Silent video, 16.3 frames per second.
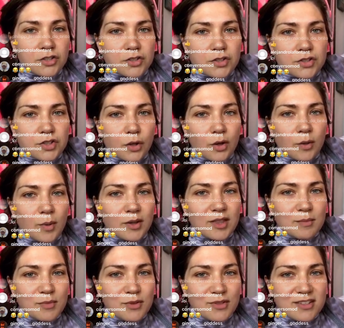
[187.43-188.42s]
So we put
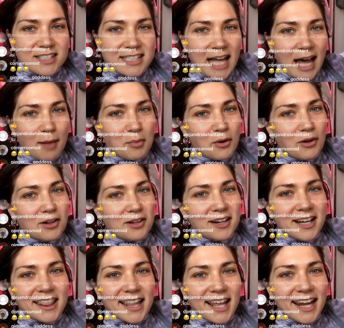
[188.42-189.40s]
them through the slab roller,
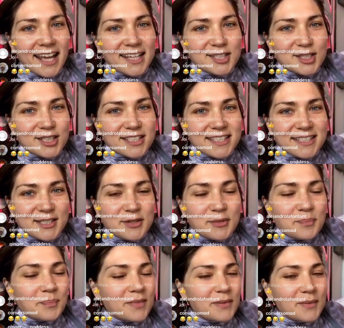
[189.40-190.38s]
and then
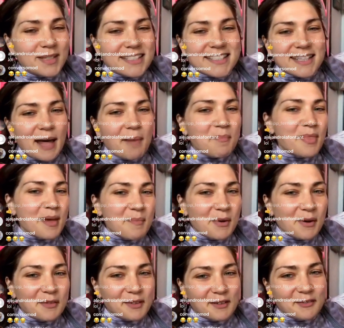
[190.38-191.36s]
we slump them
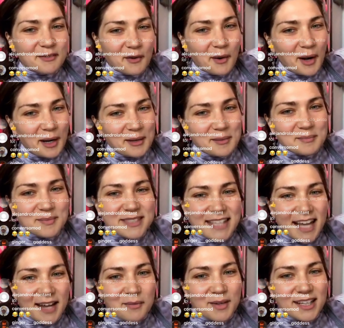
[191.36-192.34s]
over forms,
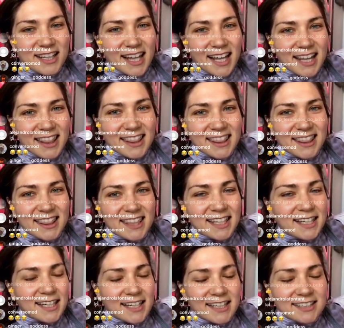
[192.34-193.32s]
and we let
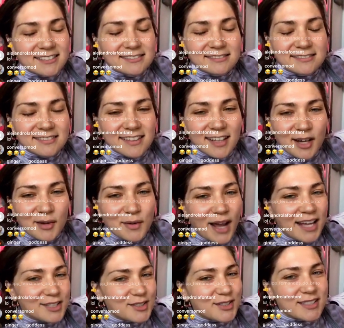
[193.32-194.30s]

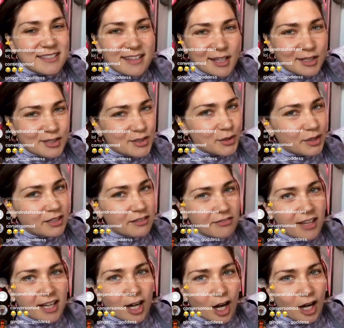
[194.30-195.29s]
they're sort of
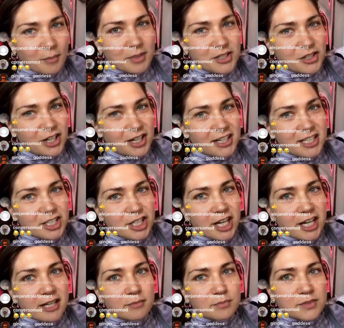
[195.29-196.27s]
like arbitrary
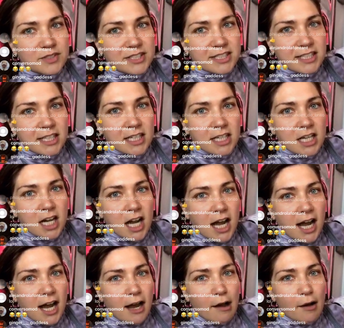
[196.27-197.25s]
shapes.
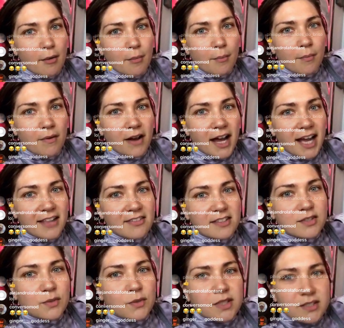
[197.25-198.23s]
And
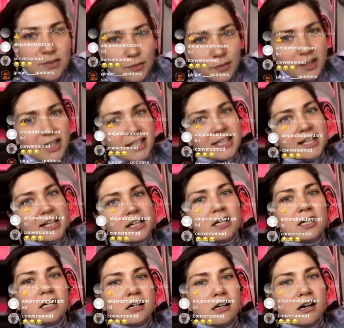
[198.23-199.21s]
this was really,
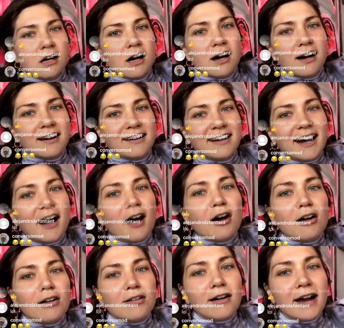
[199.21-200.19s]

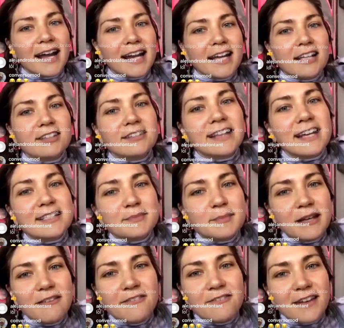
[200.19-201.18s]
that's
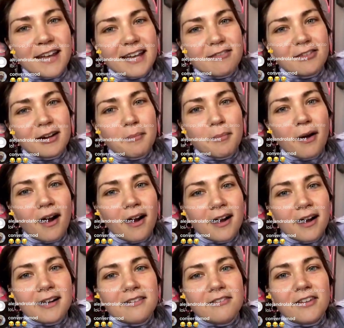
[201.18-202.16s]
my favorite
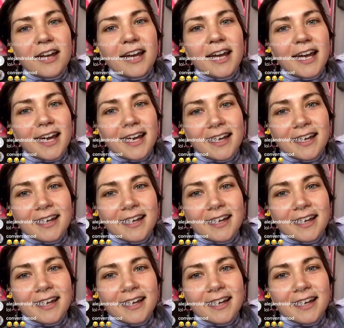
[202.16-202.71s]
part of it.